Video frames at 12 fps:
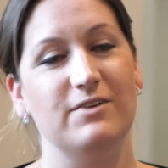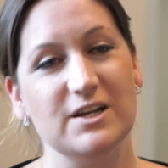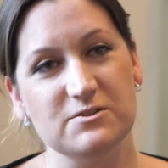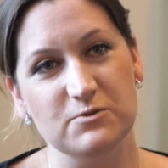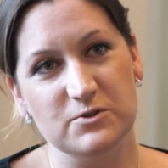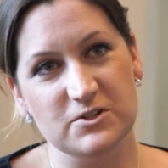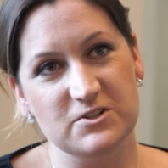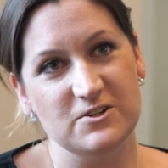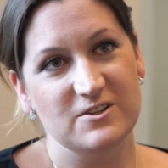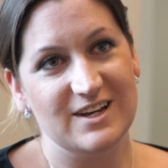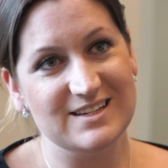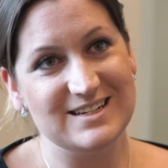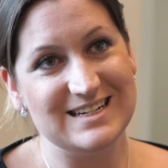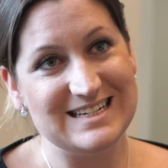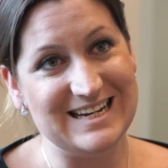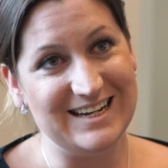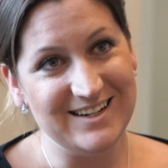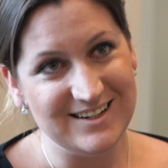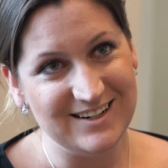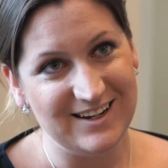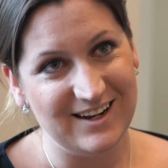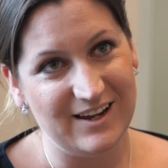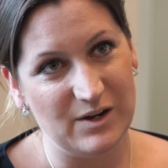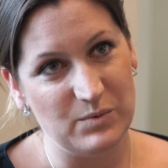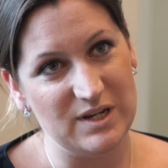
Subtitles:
Fast forward to 2010,